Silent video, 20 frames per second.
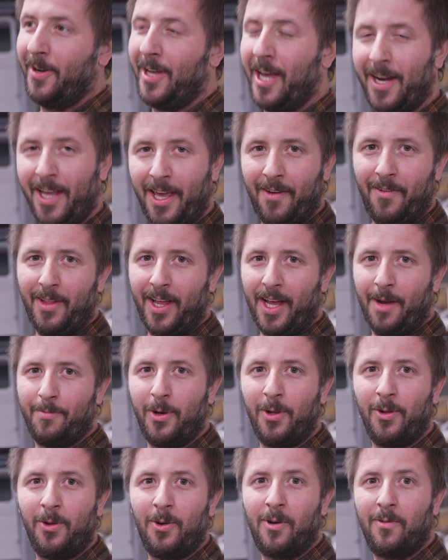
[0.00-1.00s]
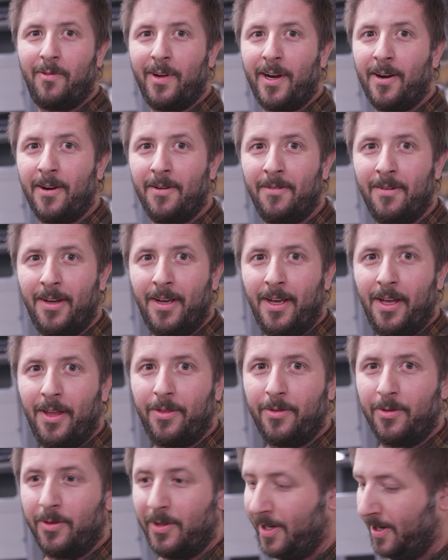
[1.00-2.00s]
kind of give it like a pillow of air
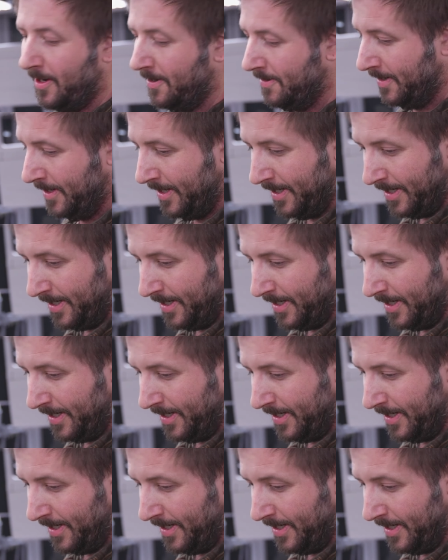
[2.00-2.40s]
through there.